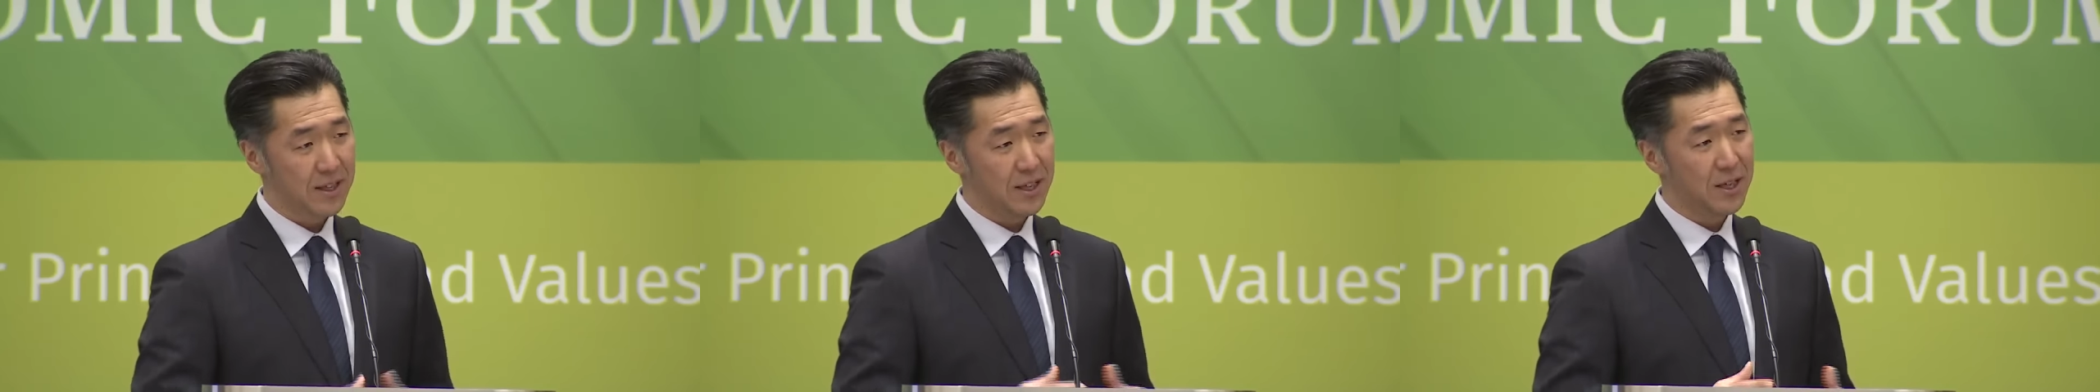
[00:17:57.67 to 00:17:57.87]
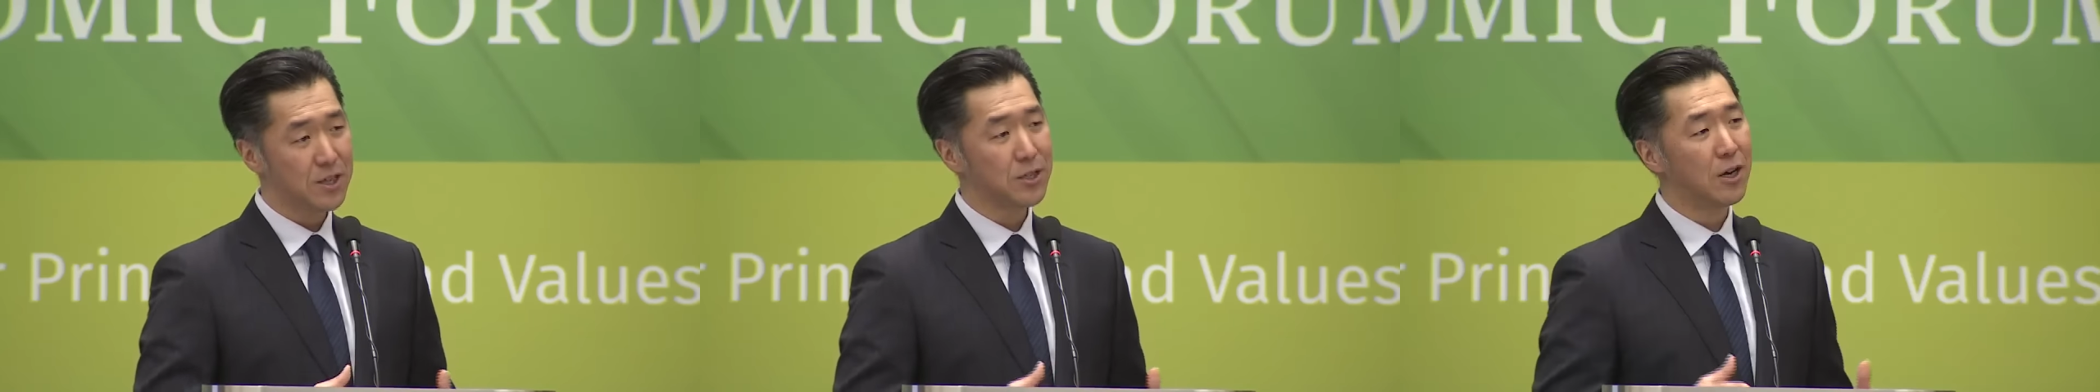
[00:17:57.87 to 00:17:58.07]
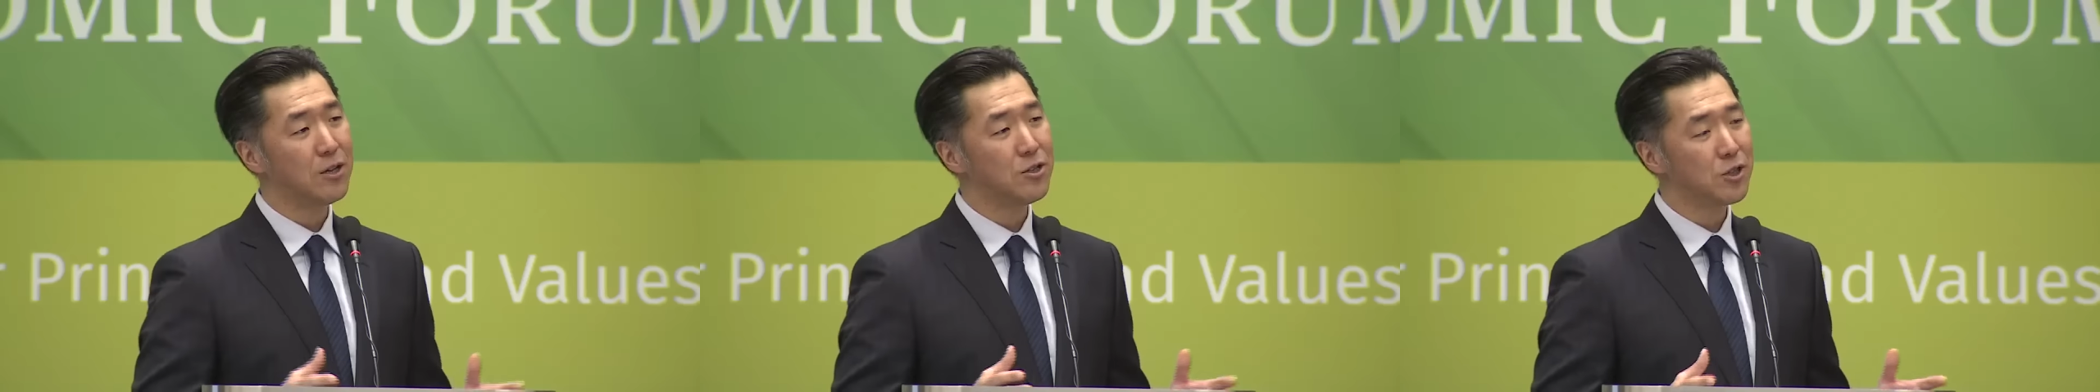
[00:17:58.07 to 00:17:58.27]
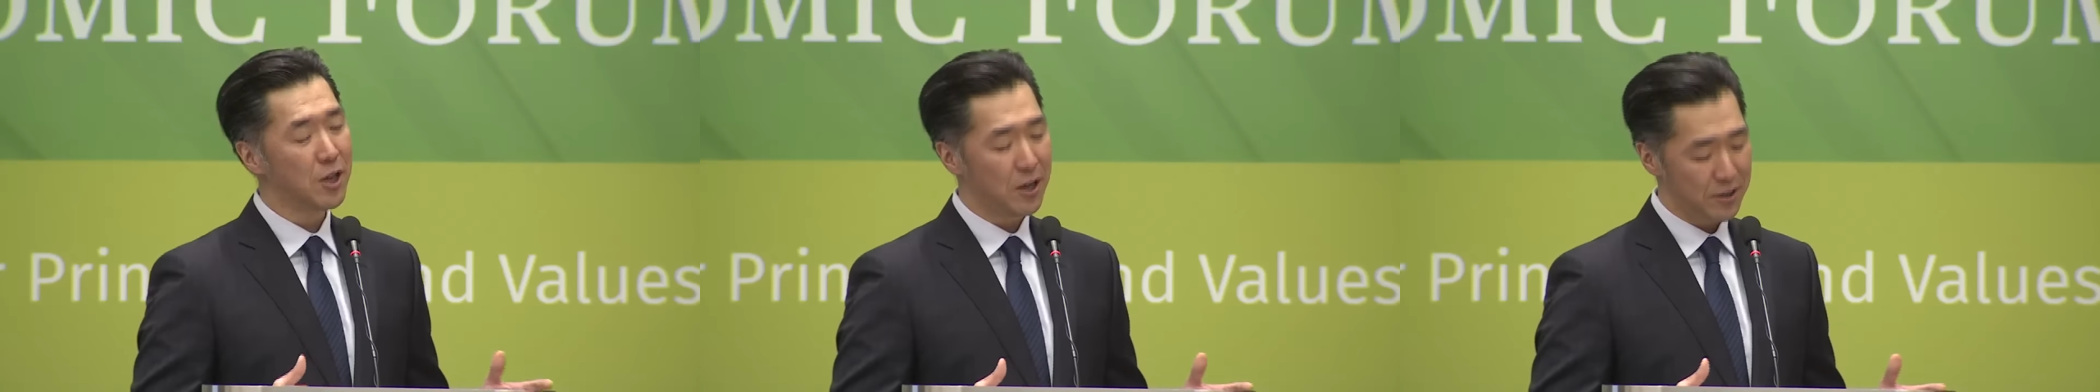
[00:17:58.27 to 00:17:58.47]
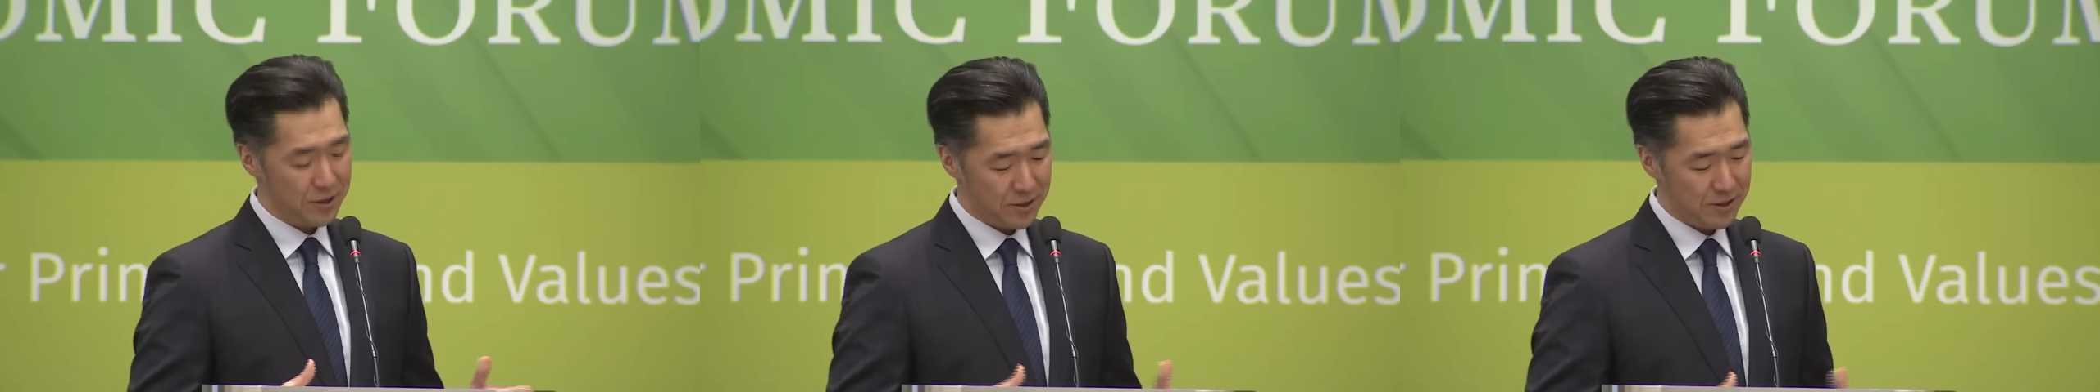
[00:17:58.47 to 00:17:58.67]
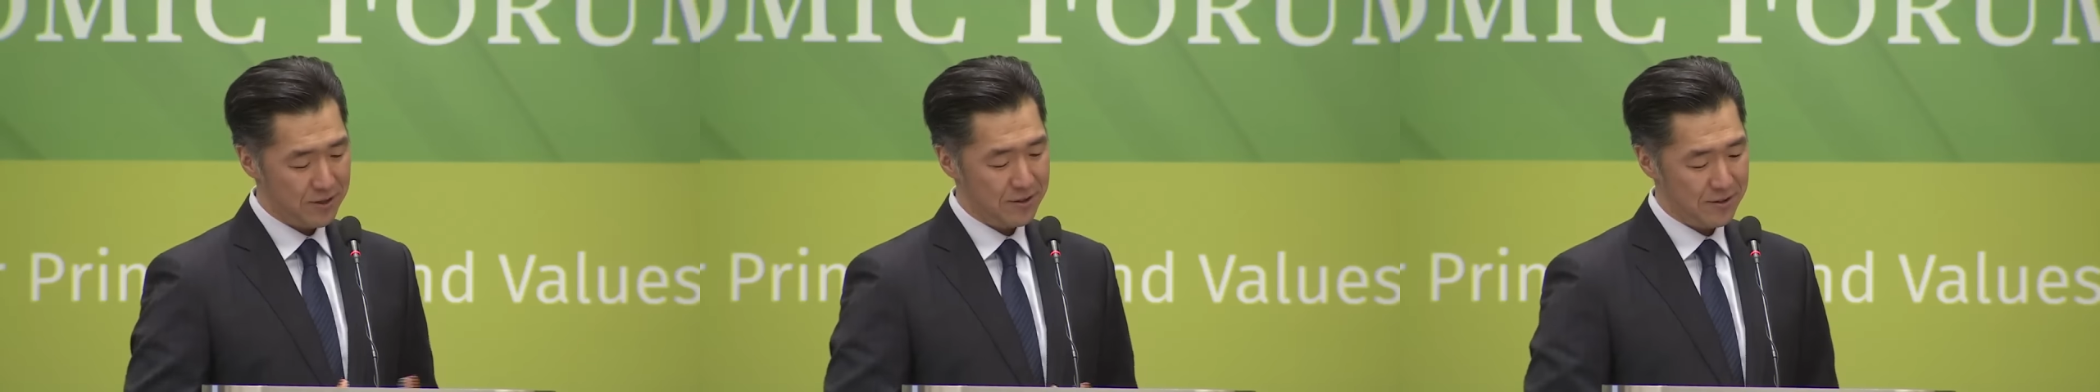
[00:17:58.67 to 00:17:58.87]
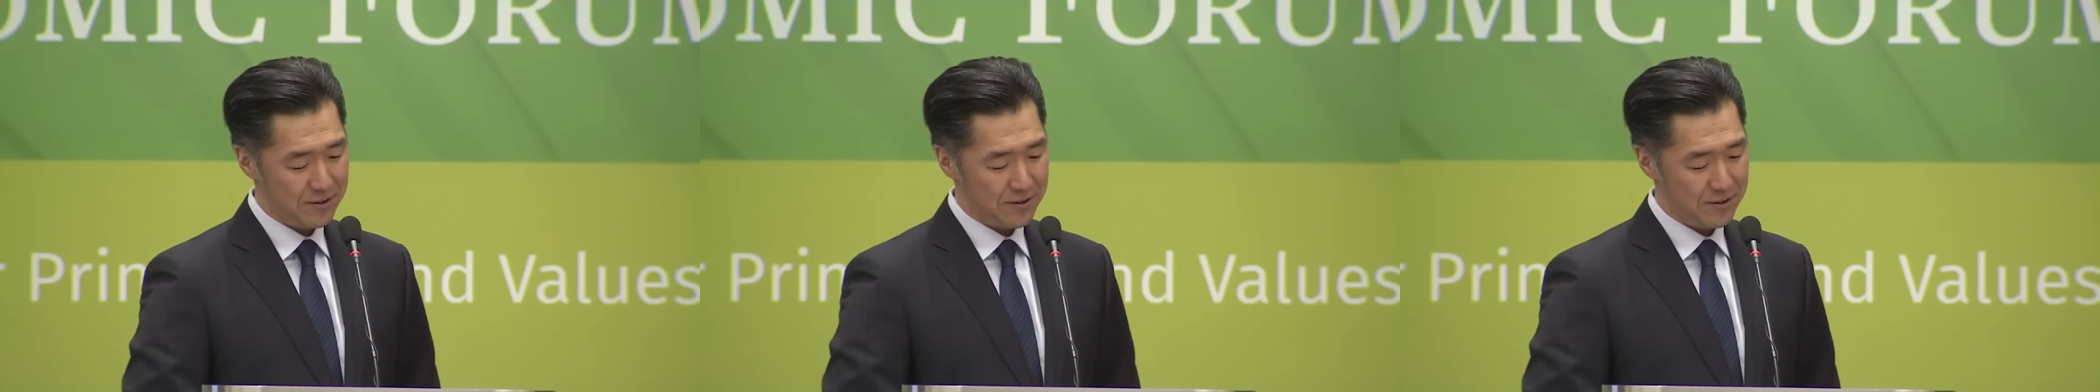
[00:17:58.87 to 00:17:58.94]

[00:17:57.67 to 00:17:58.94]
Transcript: it is unjust.